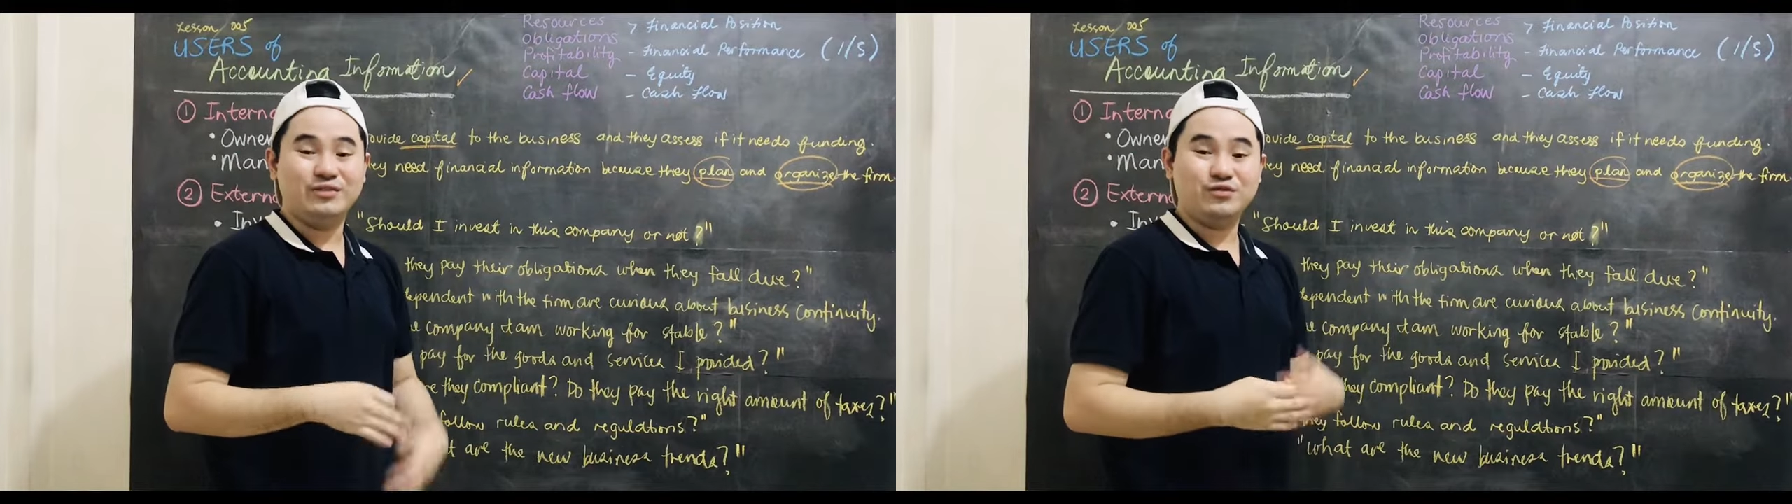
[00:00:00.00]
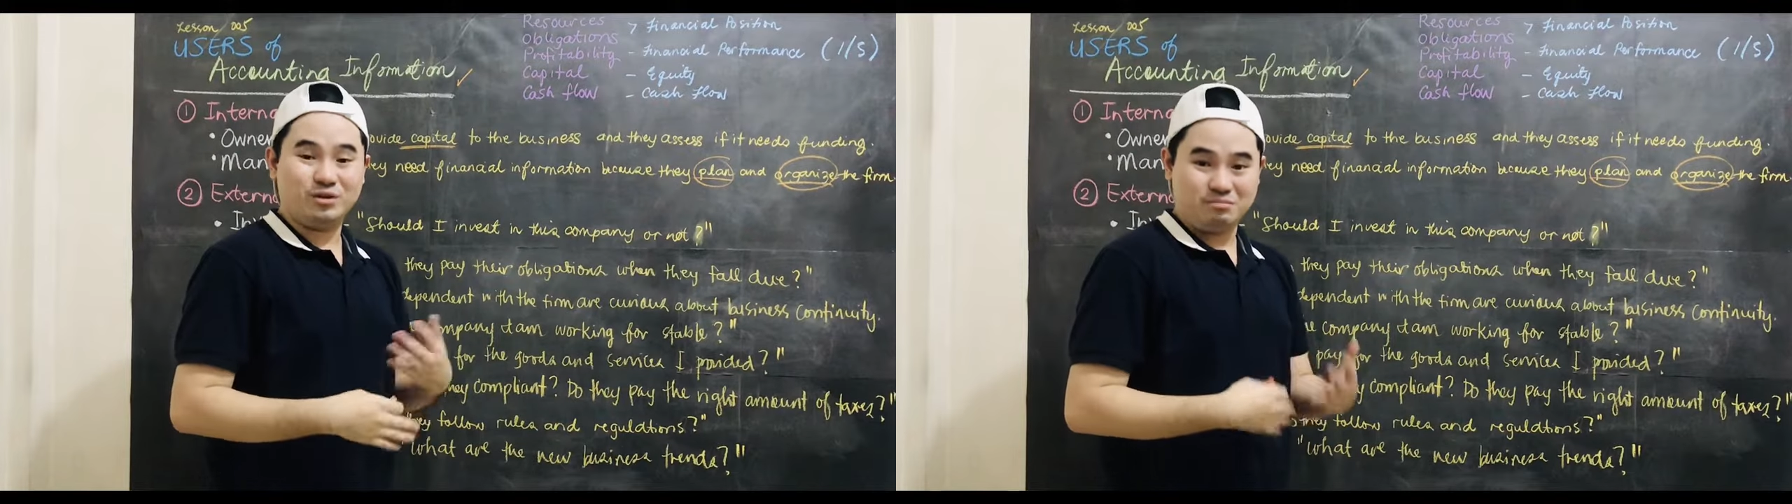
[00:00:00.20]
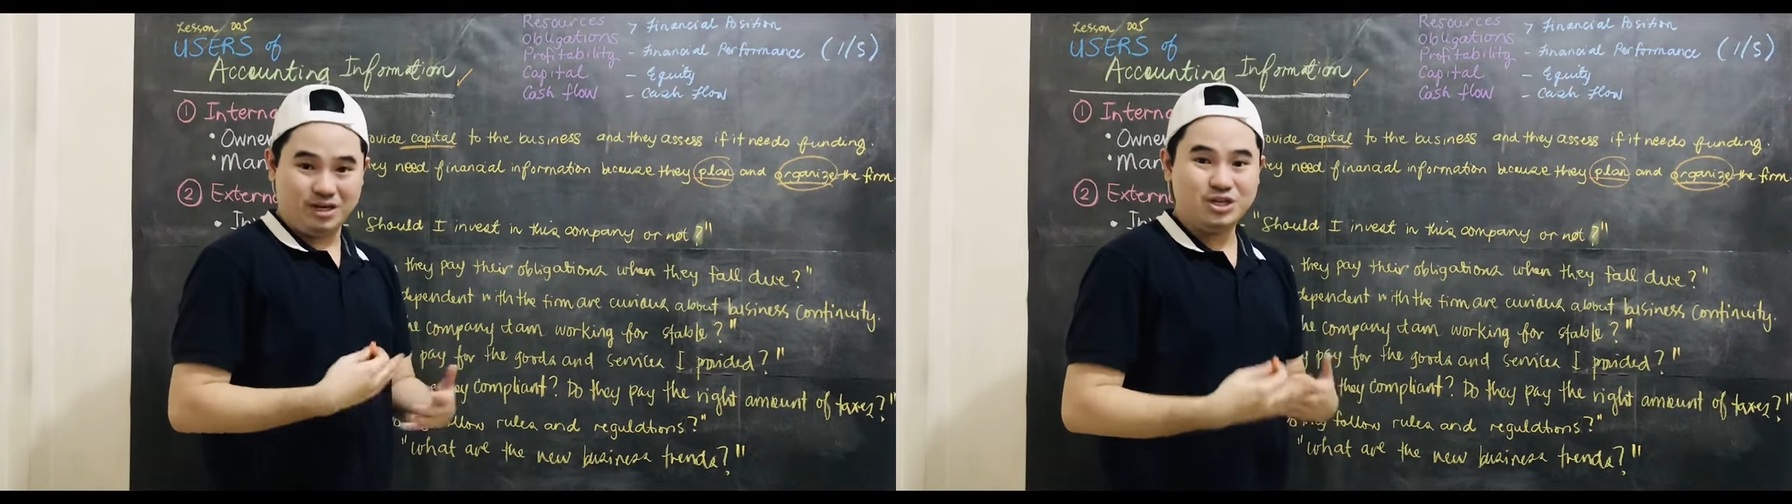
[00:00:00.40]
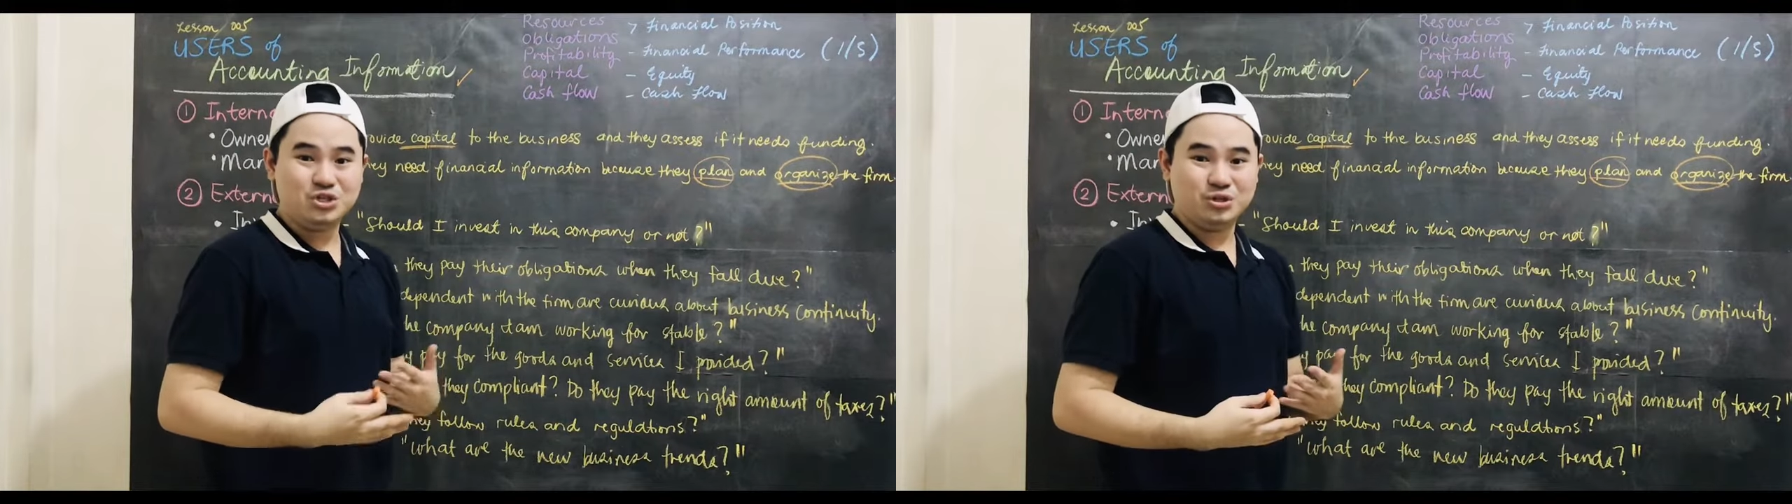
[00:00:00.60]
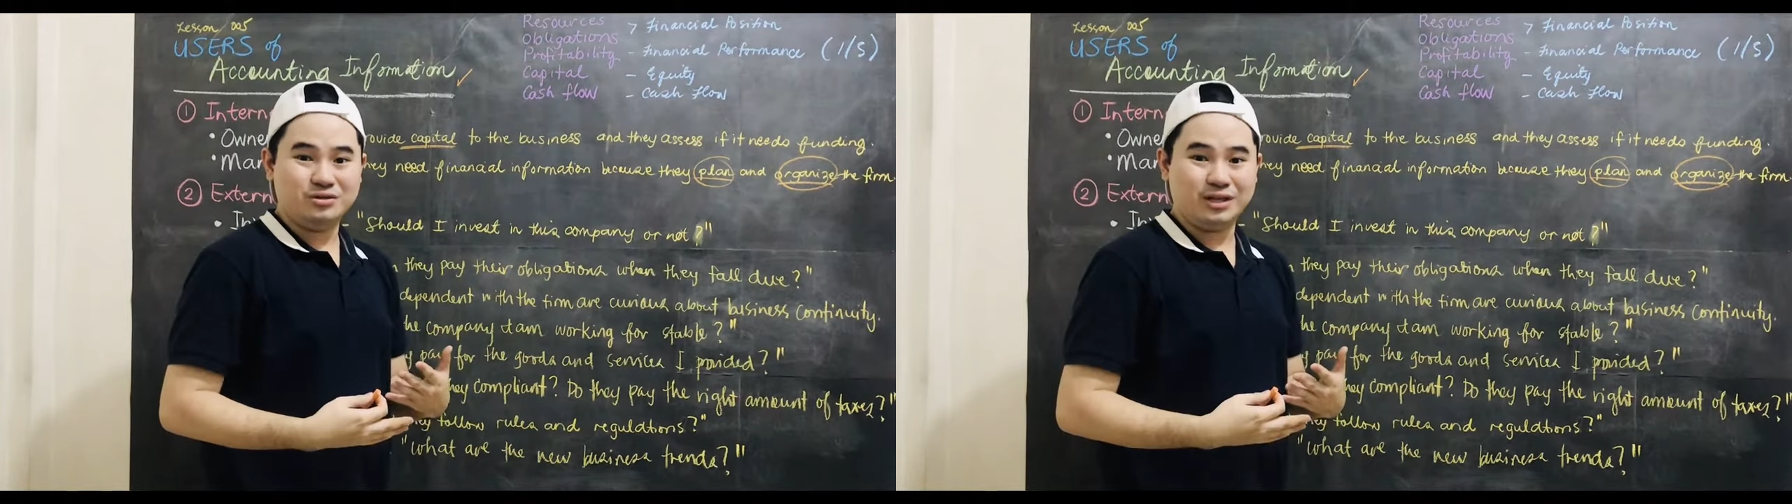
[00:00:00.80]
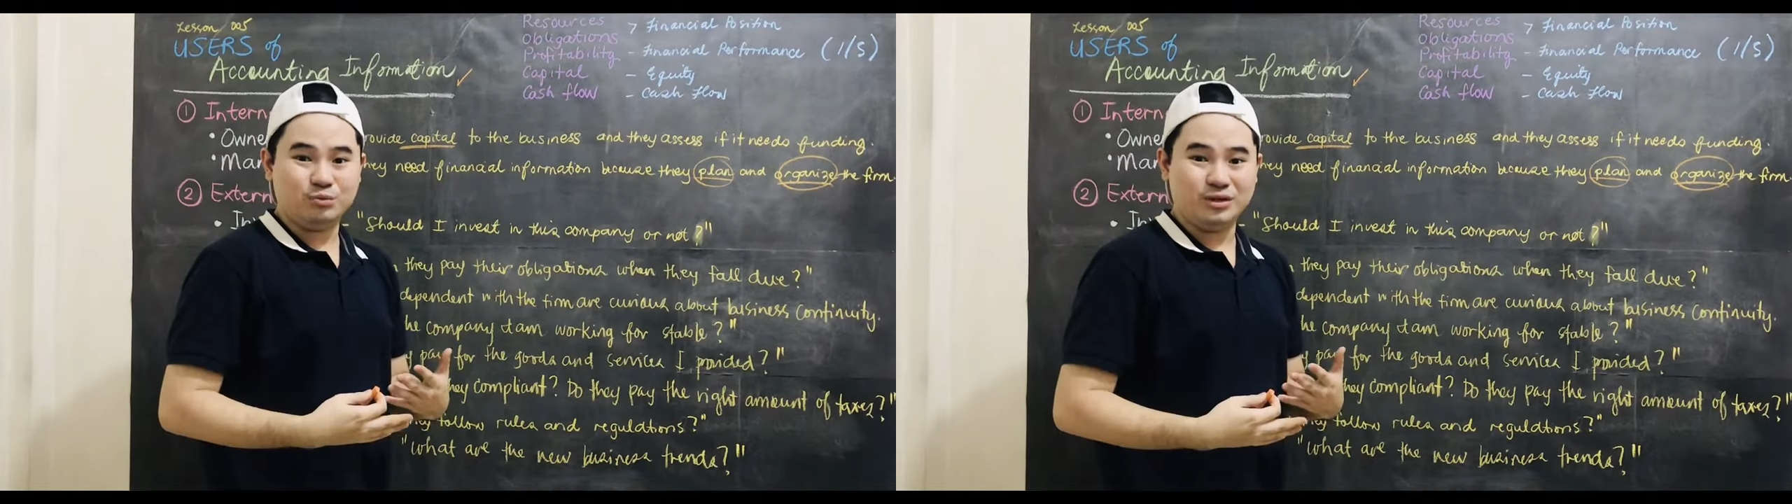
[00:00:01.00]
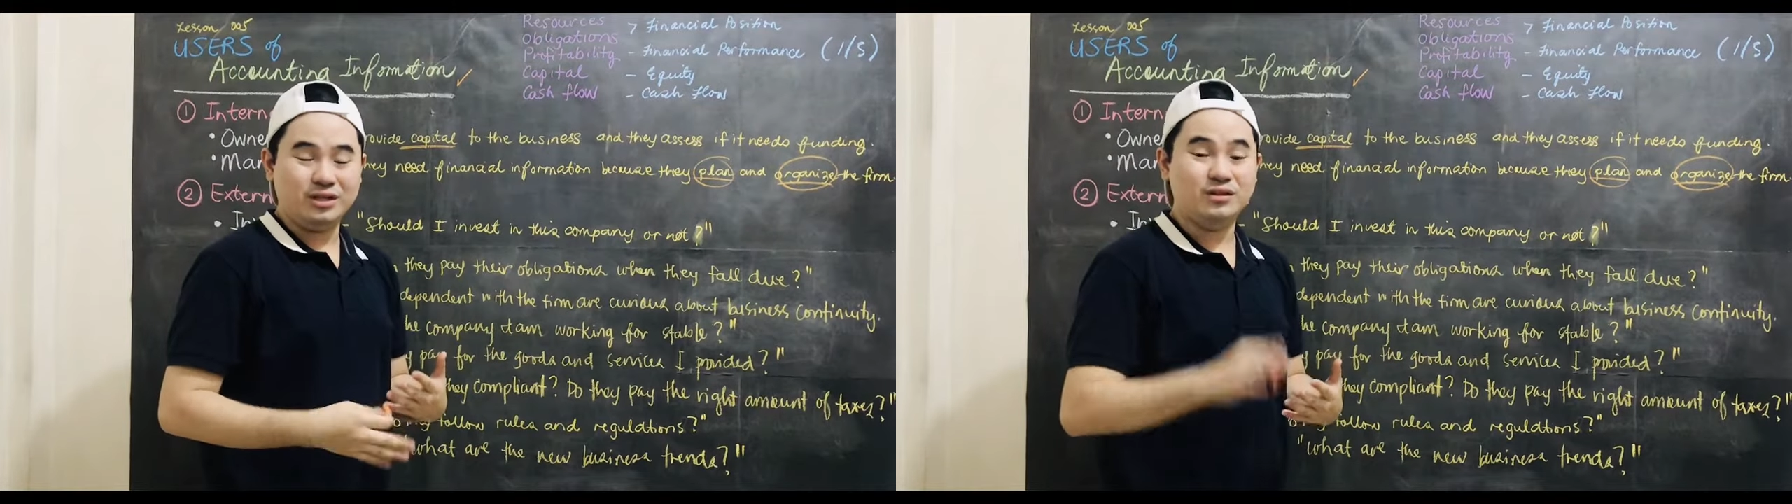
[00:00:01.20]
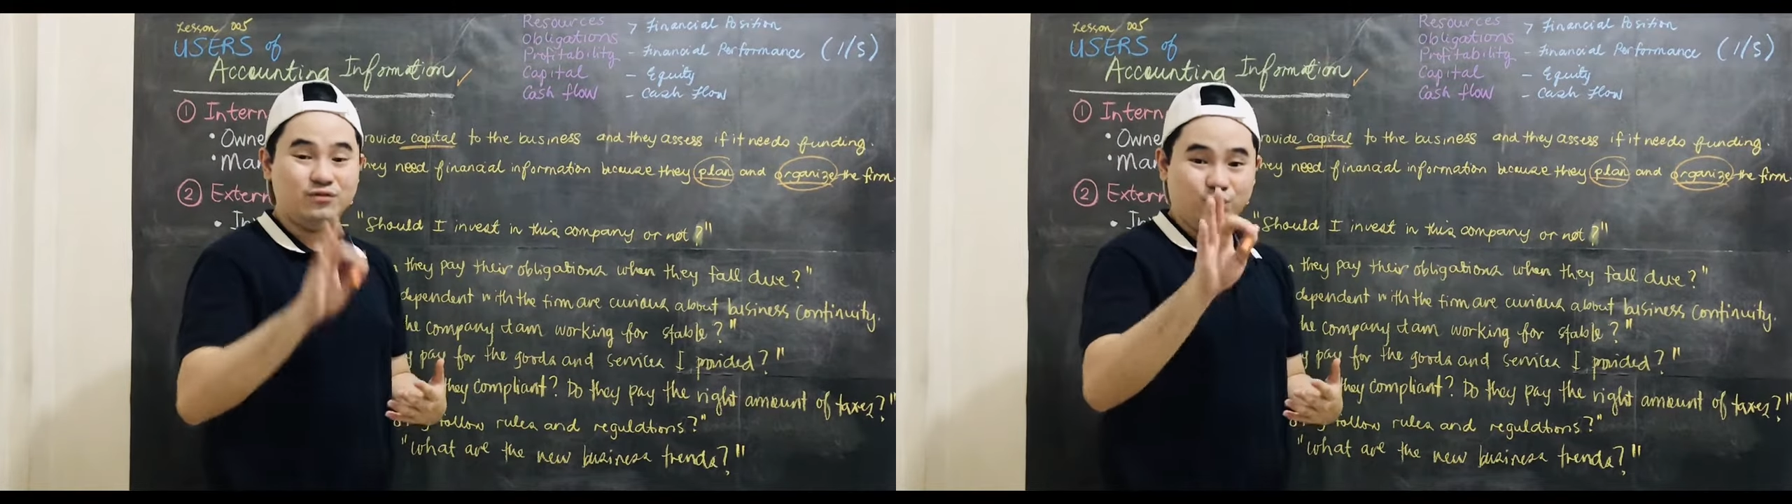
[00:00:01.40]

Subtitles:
information that we need